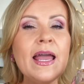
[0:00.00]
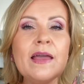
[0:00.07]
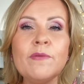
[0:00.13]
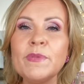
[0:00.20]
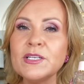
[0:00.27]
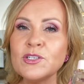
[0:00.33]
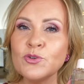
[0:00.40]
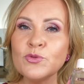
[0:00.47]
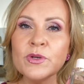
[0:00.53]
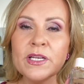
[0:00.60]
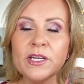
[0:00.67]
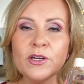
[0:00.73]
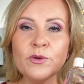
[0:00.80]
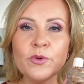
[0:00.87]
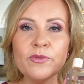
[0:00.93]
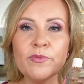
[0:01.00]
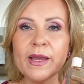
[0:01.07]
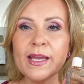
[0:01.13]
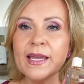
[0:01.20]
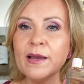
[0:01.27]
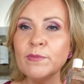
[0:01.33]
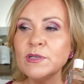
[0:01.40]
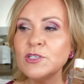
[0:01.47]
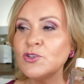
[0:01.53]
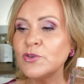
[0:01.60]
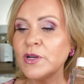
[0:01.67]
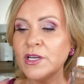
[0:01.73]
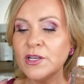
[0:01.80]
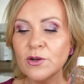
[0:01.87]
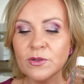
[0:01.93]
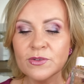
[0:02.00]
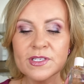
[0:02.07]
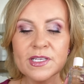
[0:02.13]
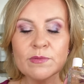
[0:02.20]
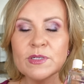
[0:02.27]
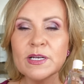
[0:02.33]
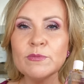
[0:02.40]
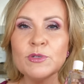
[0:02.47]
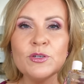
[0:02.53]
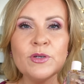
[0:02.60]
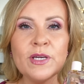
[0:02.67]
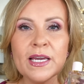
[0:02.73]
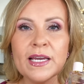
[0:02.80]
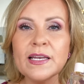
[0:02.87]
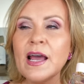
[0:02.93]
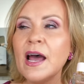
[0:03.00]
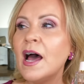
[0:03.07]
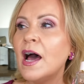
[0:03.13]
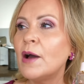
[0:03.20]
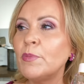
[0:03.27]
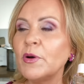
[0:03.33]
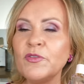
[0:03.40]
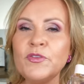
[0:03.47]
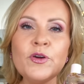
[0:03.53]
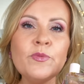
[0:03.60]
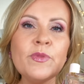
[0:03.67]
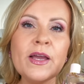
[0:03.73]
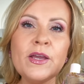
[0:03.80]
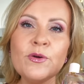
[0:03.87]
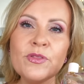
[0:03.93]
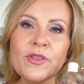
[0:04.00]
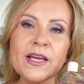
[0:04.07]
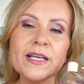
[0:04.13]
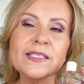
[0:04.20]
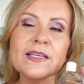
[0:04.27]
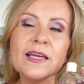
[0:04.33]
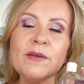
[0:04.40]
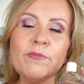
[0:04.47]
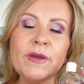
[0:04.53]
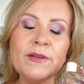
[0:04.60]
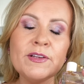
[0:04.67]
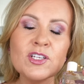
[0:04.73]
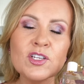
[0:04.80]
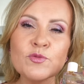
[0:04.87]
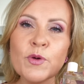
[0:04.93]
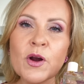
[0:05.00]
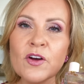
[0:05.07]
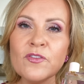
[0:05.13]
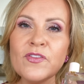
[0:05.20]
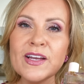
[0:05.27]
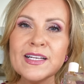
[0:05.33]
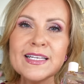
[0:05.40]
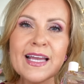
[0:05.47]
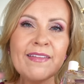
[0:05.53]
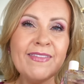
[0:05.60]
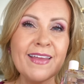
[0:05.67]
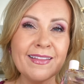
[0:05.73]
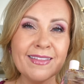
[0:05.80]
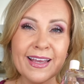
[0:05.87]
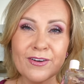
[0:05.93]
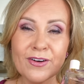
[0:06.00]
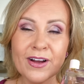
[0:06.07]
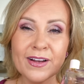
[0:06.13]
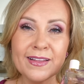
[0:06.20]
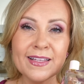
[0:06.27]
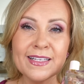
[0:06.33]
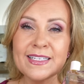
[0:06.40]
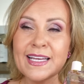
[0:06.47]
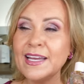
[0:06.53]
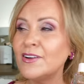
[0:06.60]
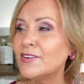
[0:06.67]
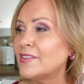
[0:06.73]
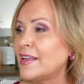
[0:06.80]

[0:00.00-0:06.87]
It mixed really good with my chemistry. You know, sometimes you get a perfume that you think is gonna be just perfect, and then later on in the day, you're